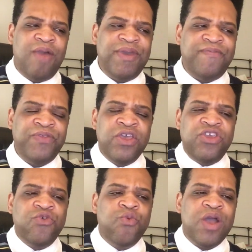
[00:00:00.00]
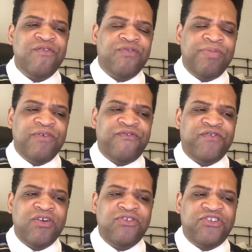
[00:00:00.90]
I mean, you went from the
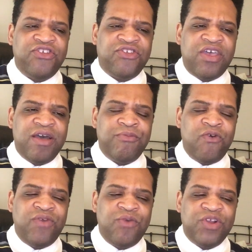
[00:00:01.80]
first Shazam movie,